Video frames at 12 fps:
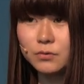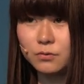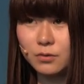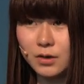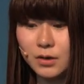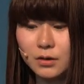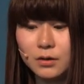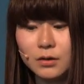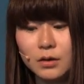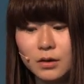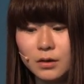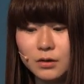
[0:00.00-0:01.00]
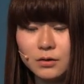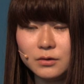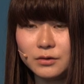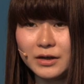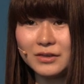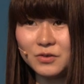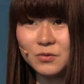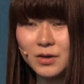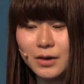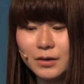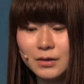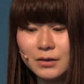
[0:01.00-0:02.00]
today here at
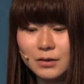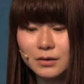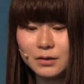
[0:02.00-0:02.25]
Unite.